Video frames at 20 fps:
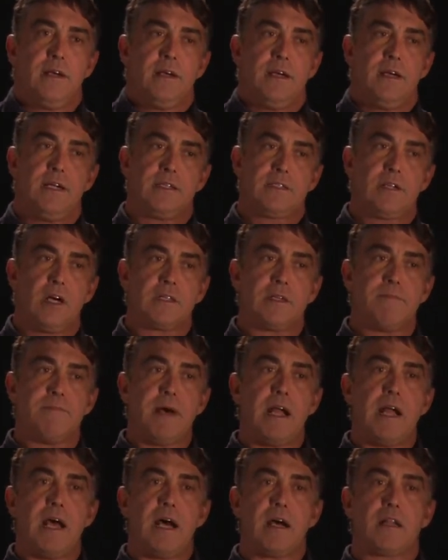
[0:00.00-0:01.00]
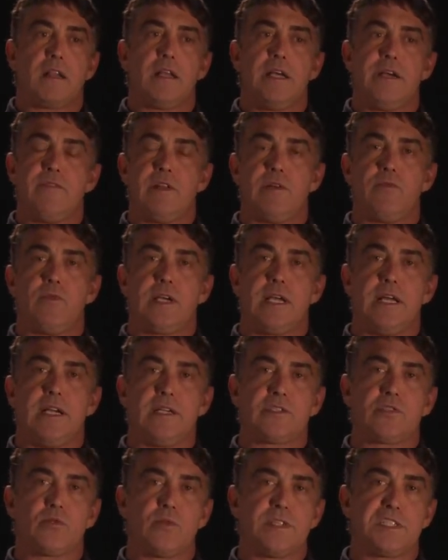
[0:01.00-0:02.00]
And I talked about how Cleveland would get
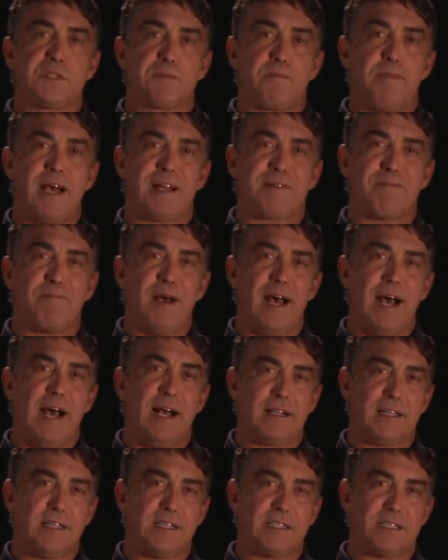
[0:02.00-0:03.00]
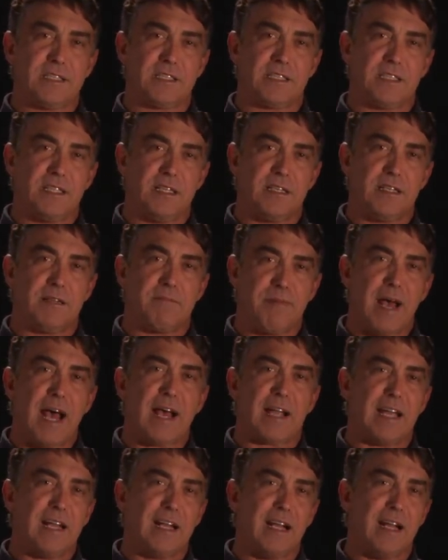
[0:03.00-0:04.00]
its respect back. This is
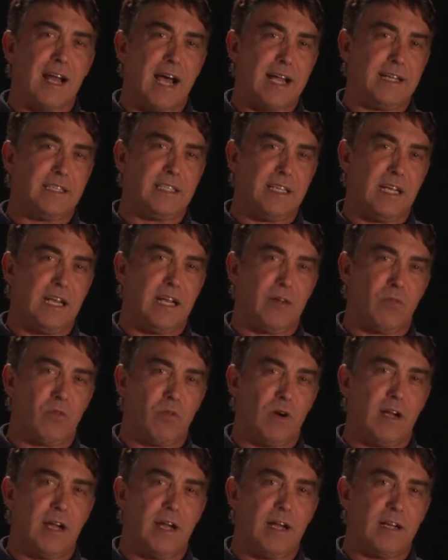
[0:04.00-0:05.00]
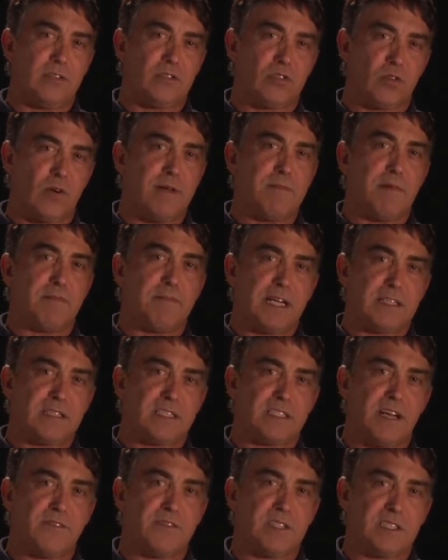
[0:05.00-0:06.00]
back in 1981, I had a dream about
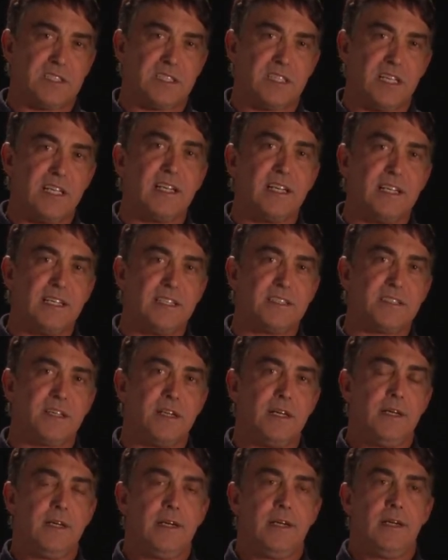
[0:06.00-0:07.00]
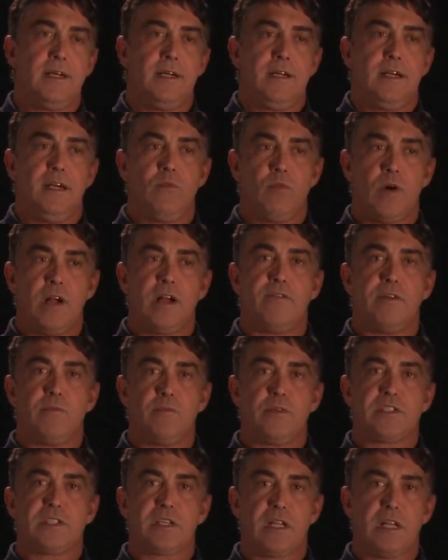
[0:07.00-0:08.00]
7 cities. And one of
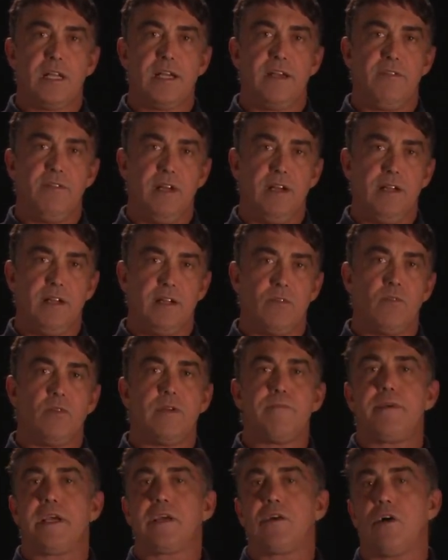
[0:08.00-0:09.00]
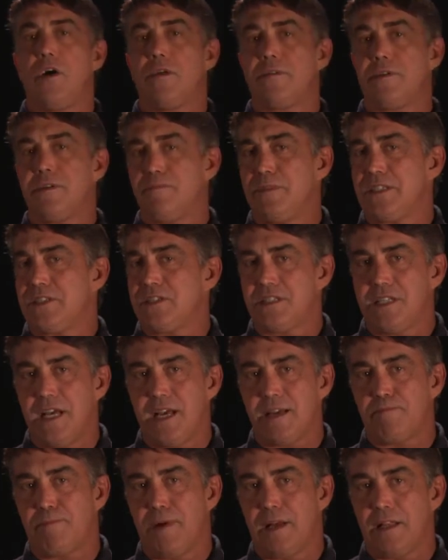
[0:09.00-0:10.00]
them was Cleveland. It wouldn't be called a
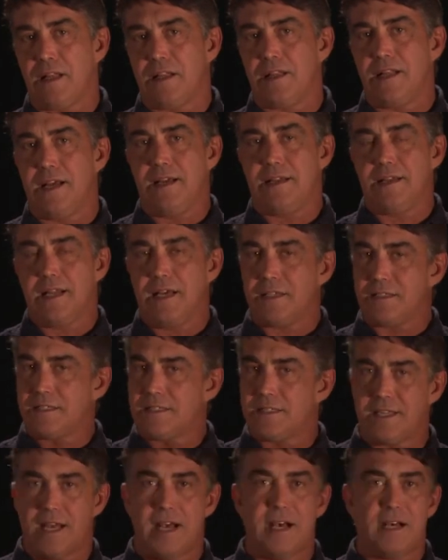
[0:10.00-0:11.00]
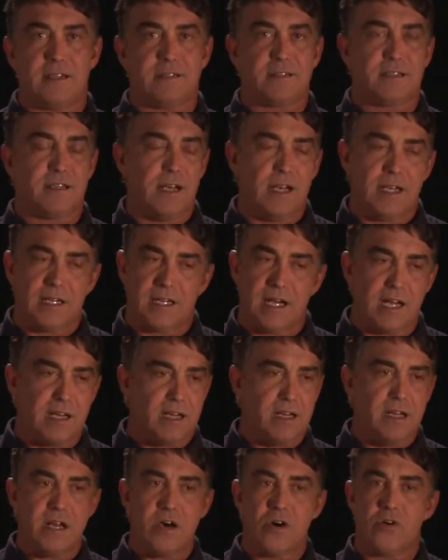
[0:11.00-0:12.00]
mistake by the lake. Now, it sounds like I
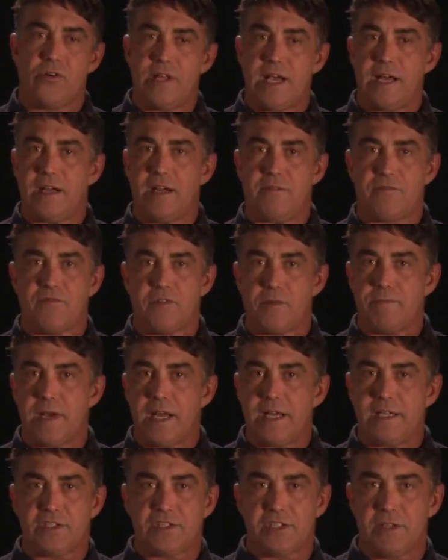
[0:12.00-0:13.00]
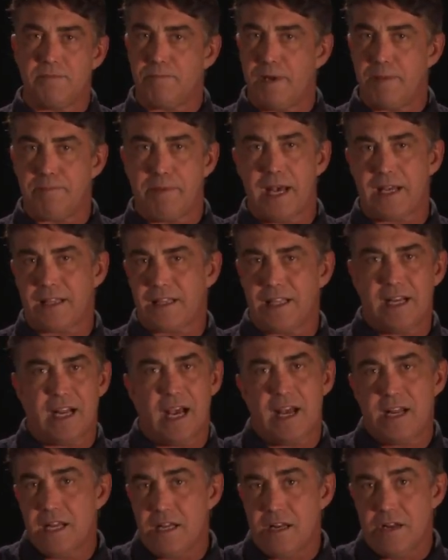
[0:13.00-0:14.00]
know that information, but back then
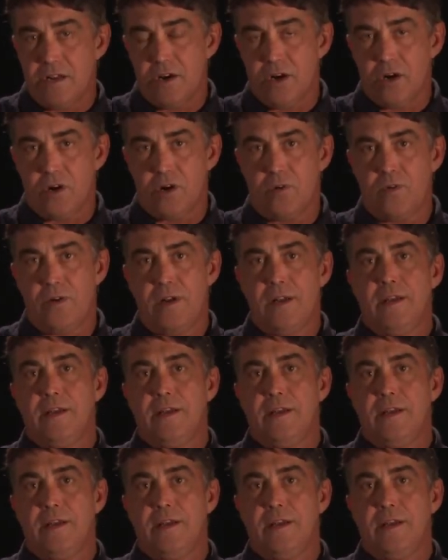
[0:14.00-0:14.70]
I didn't know.